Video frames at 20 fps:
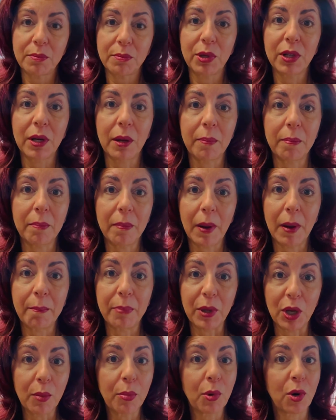put a
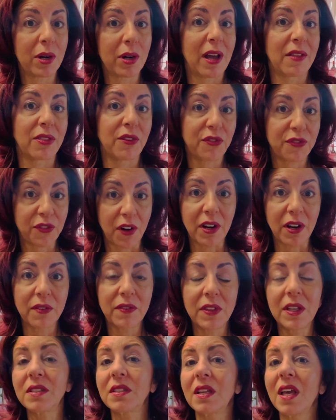billboard on the front of
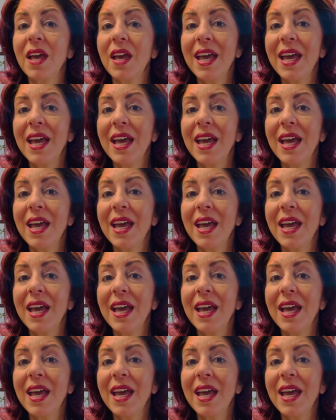this,